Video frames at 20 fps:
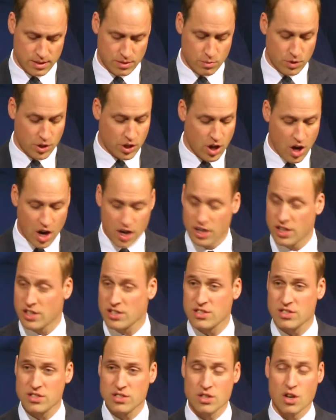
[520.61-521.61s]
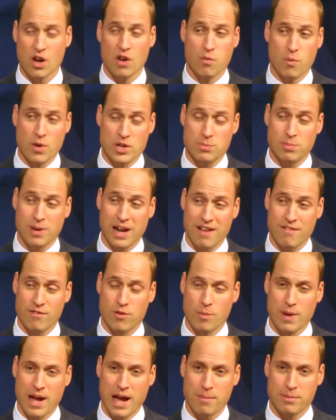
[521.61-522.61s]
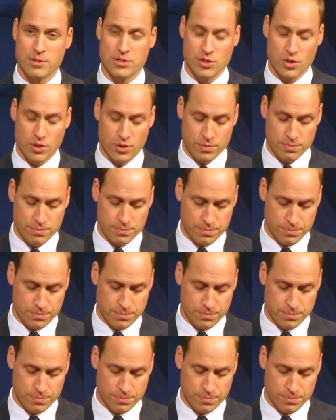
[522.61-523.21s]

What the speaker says: regardless of which platform it happens on.